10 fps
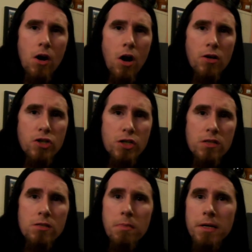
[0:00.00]

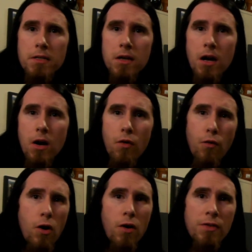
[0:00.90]
auctions, but
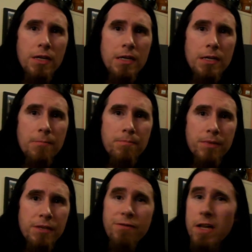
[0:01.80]
overall the
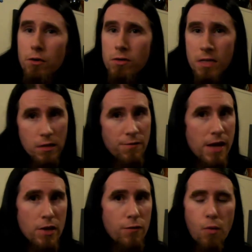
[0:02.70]
vendors at the
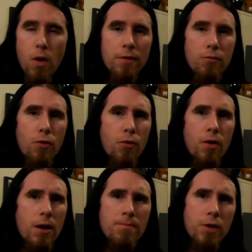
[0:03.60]
Vancouver one were
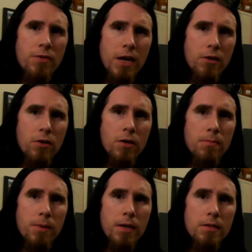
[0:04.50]
not that good,
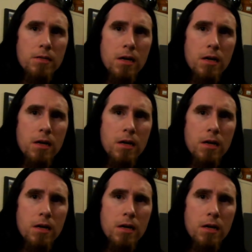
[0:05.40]
but